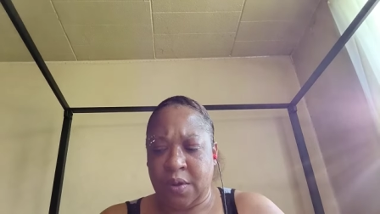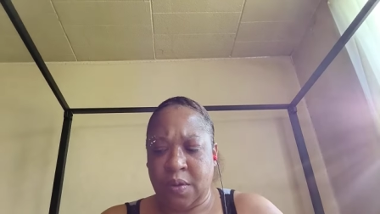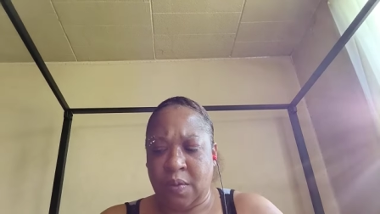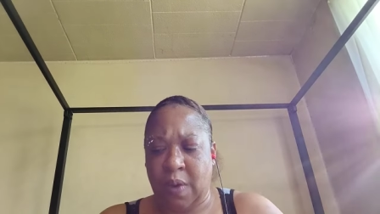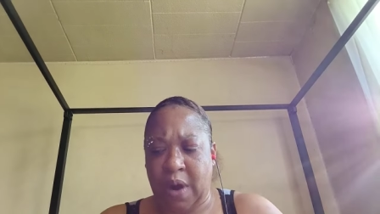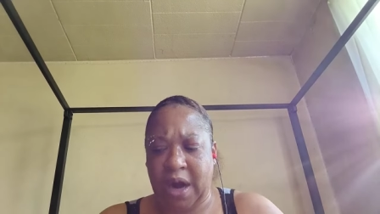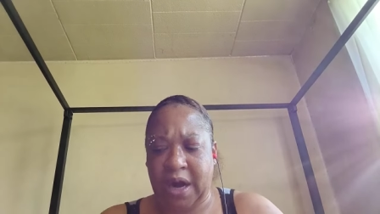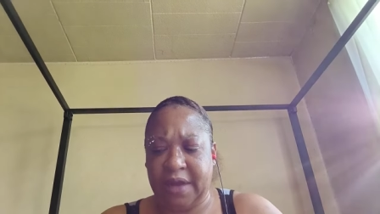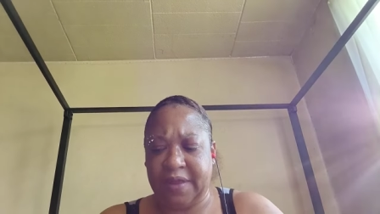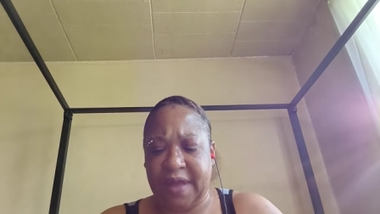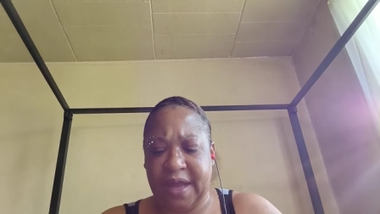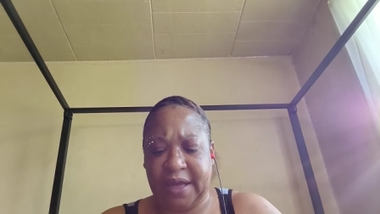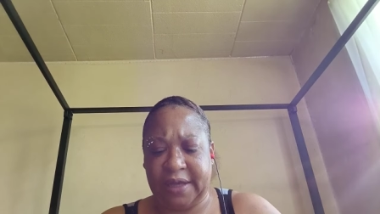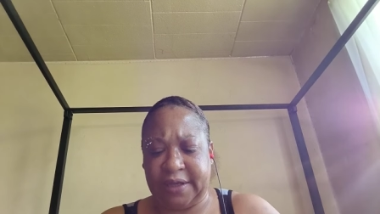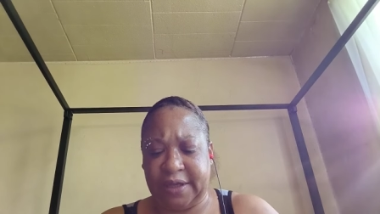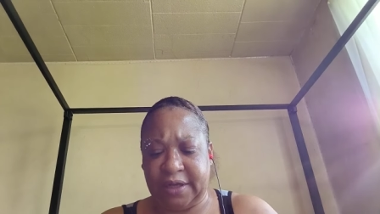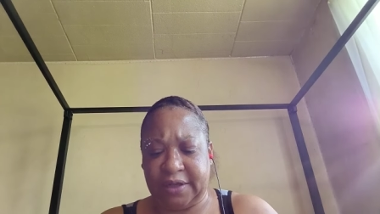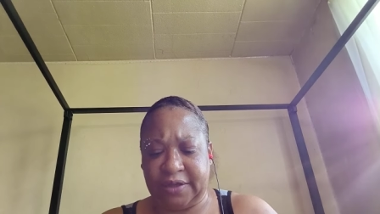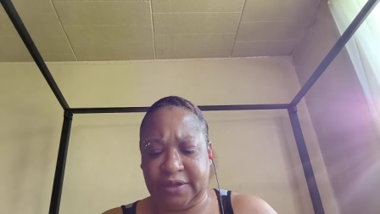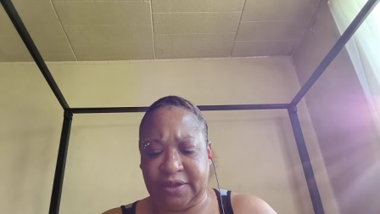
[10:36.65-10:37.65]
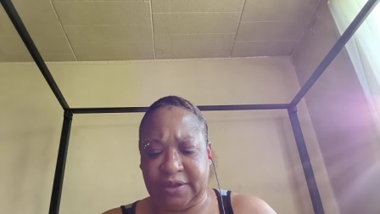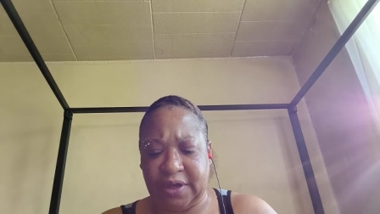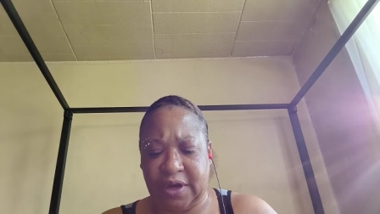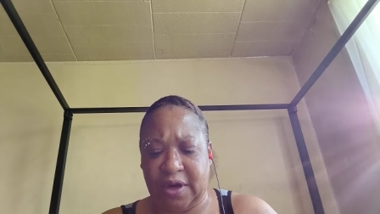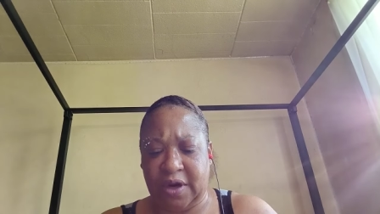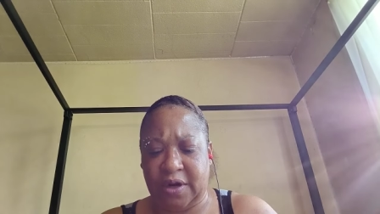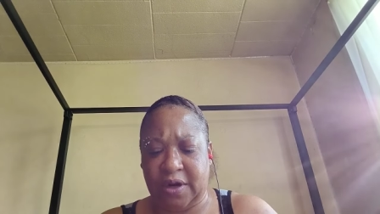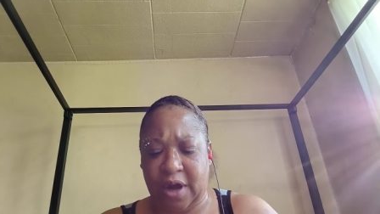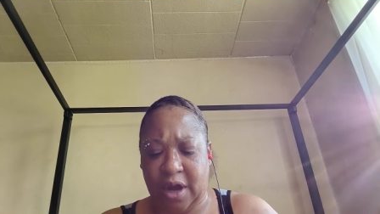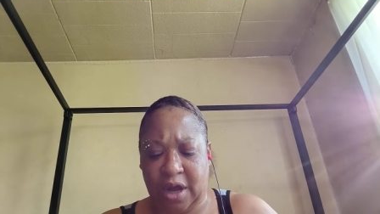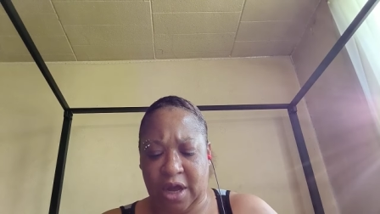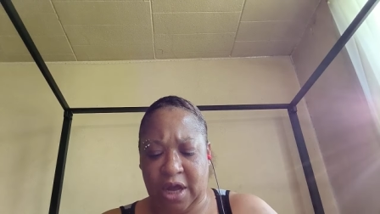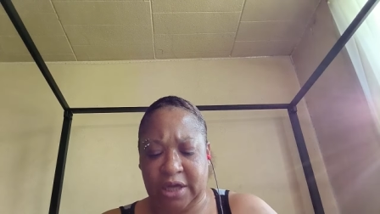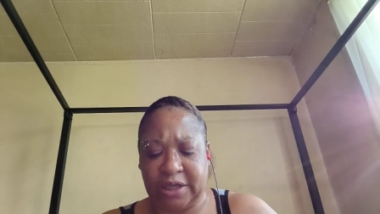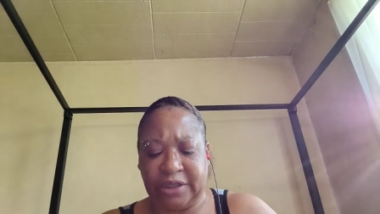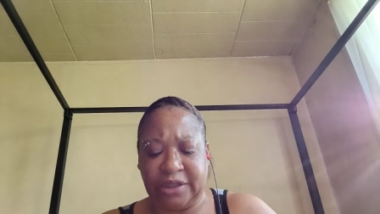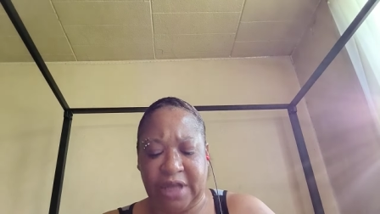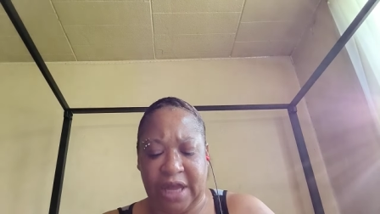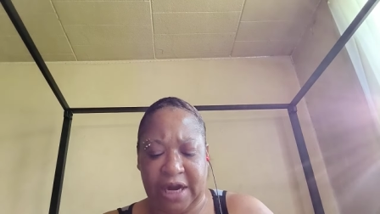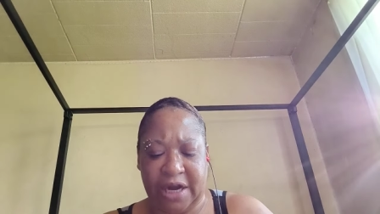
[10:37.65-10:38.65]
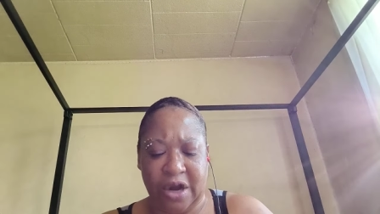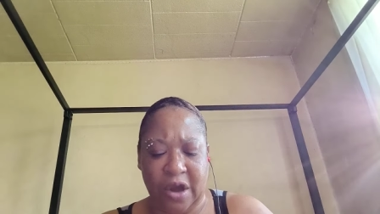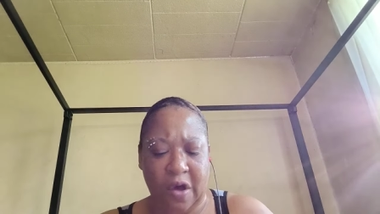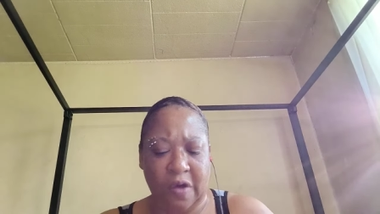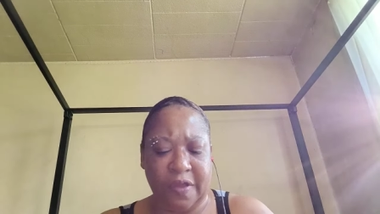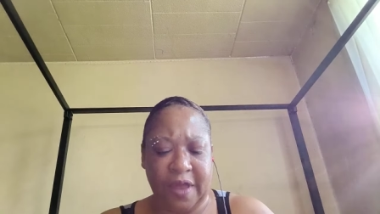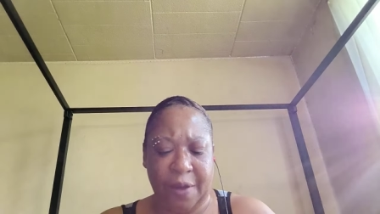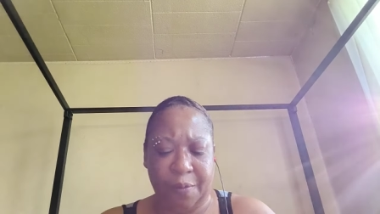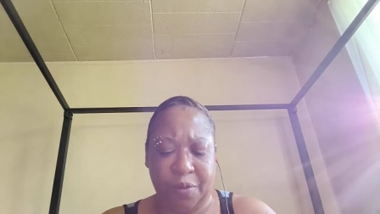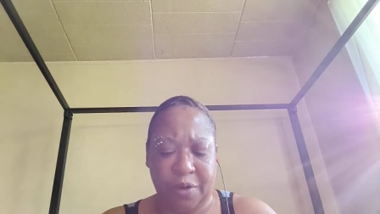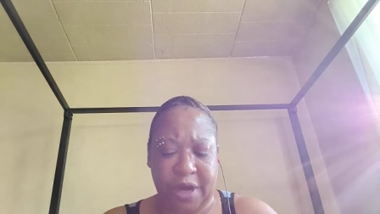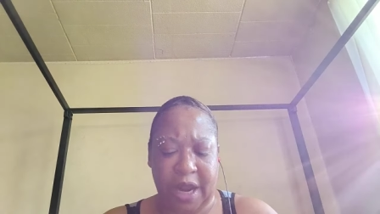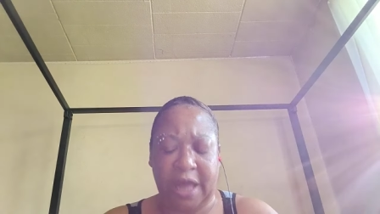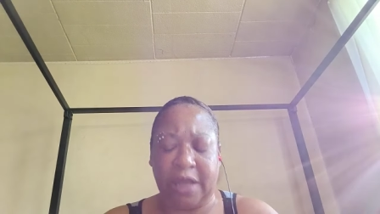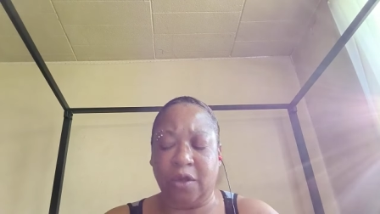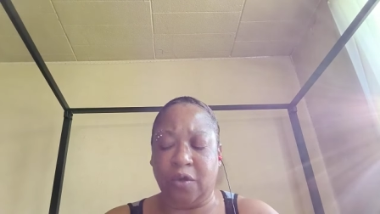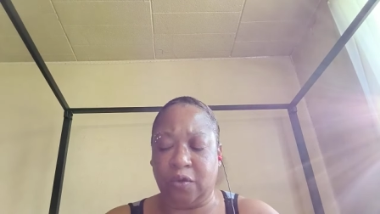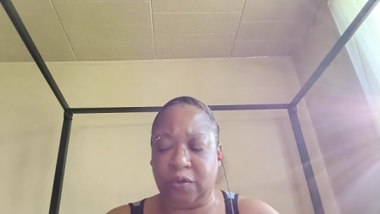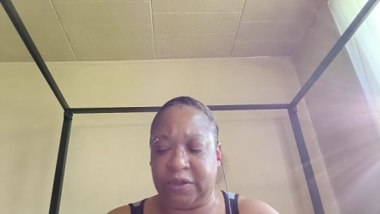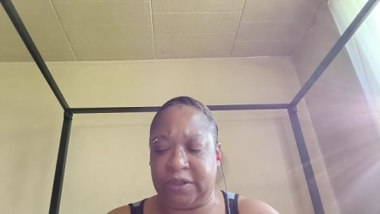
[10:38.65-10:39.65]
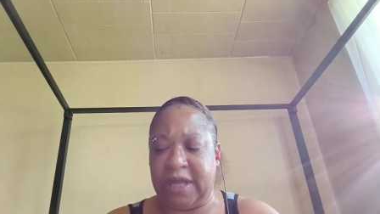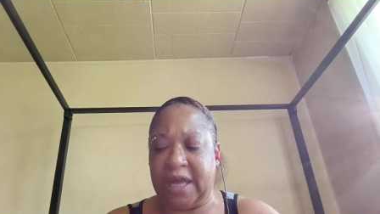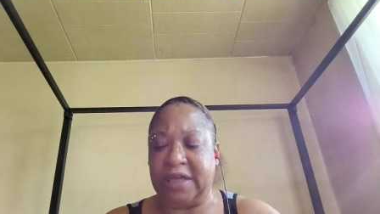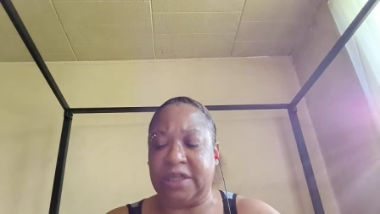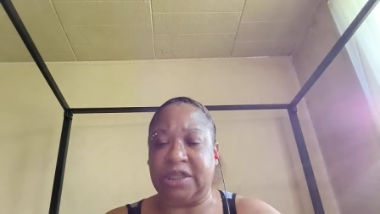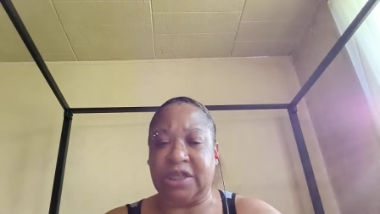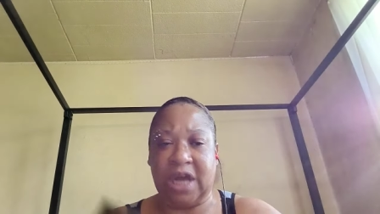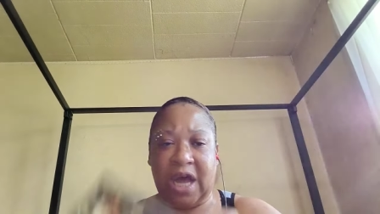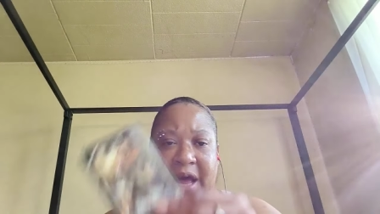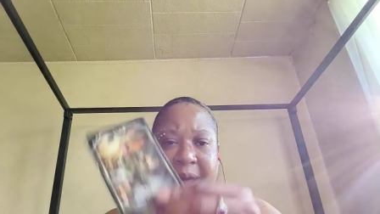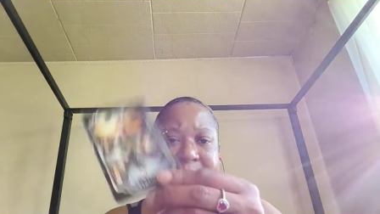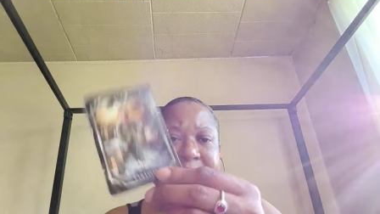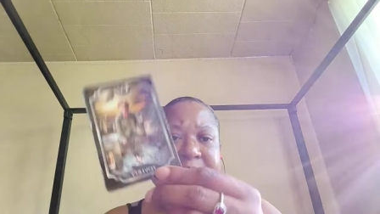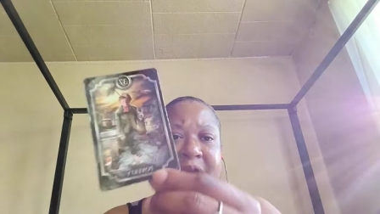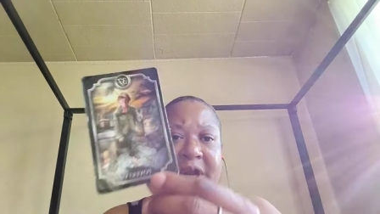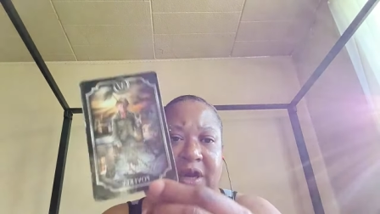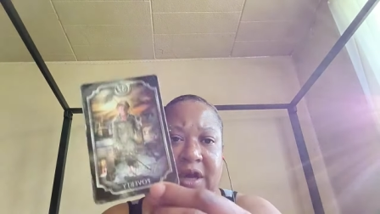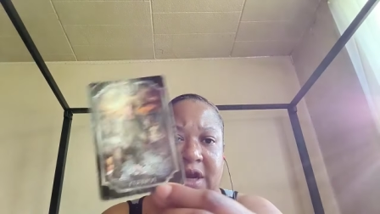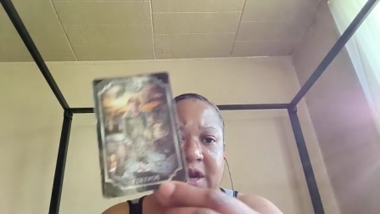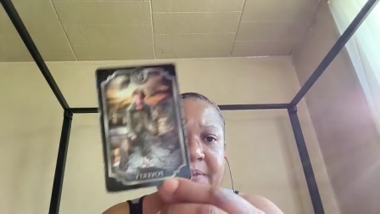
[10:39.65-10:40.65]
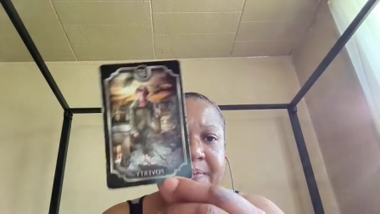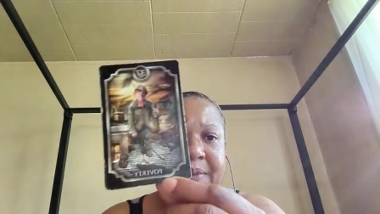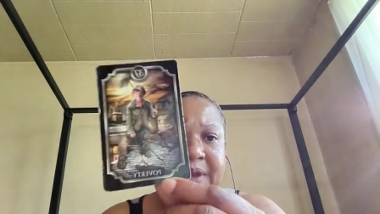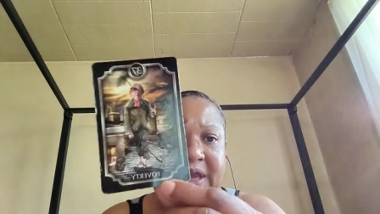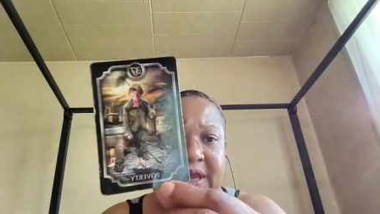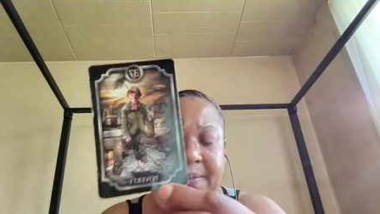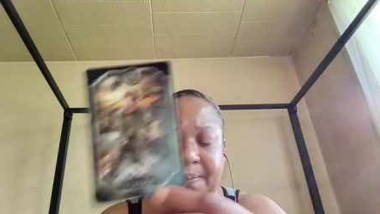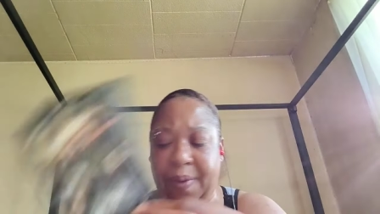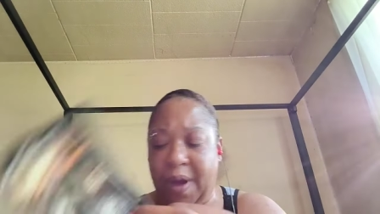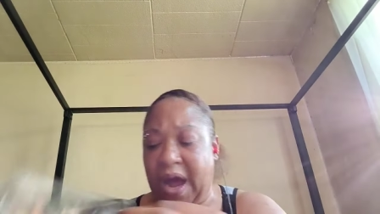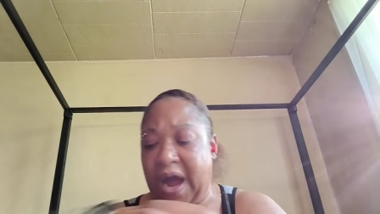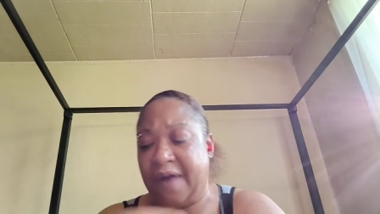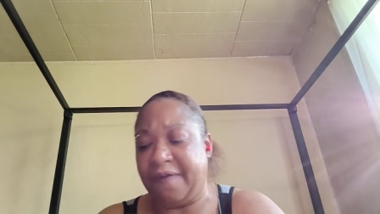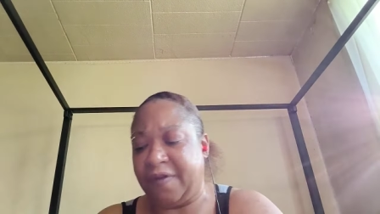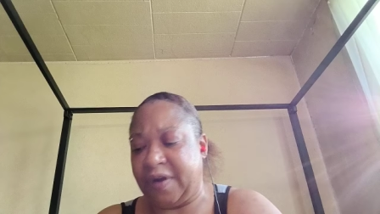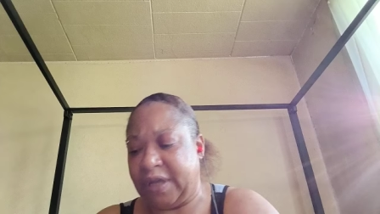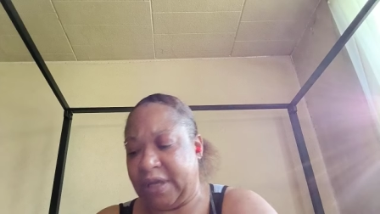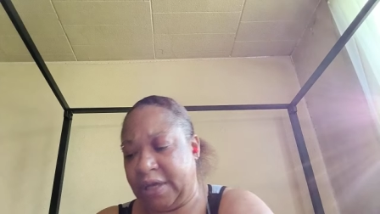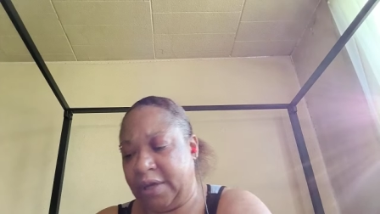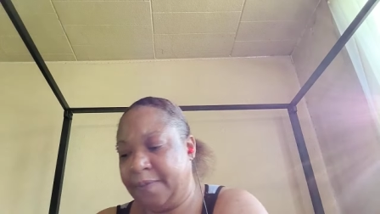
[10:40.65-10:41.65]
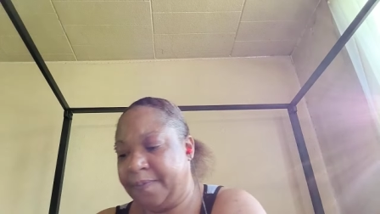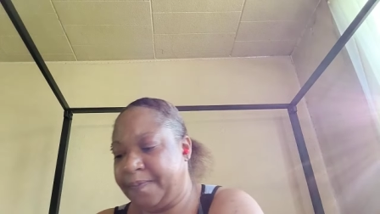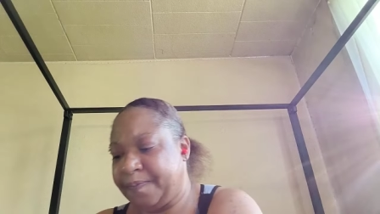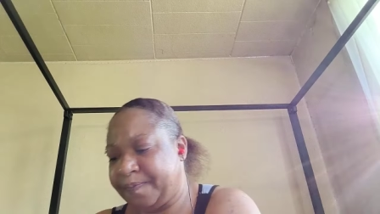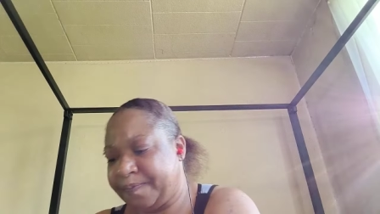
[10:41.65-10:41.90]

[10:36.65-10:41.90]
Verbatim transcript: Why are they concerned? Because they know that when they lose their job, they're going to be in poverty.